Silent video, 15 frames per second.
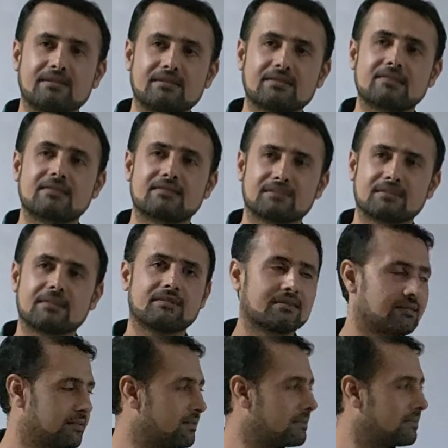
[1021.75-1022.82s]
case,
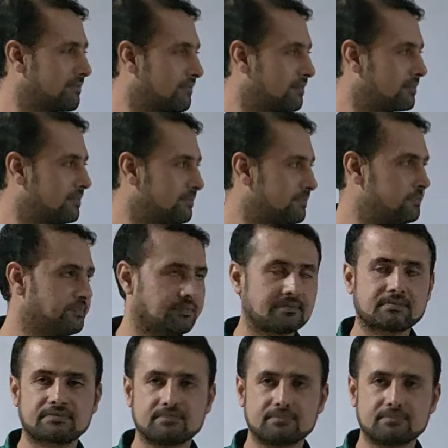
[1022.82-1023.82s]
teacher also give